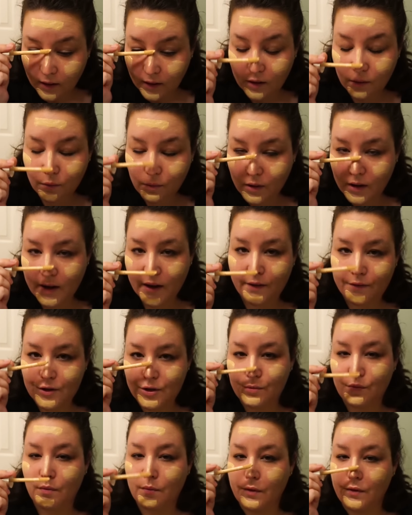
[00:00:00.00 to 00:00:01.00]
I don't want to have
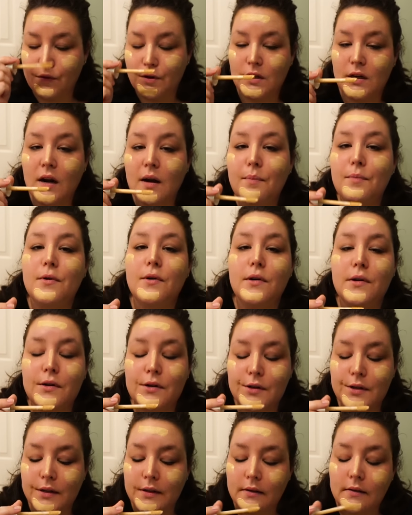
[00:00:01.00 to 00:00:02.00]
to remove
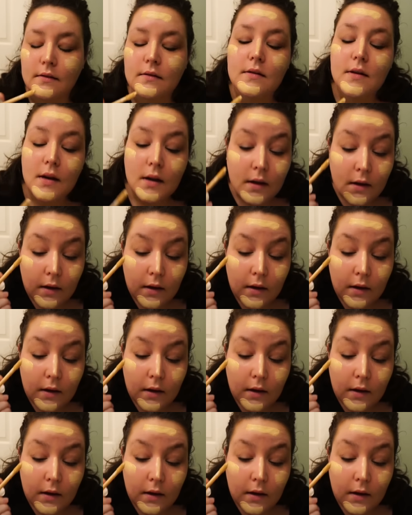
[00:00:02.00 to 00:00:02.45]
stoppers and,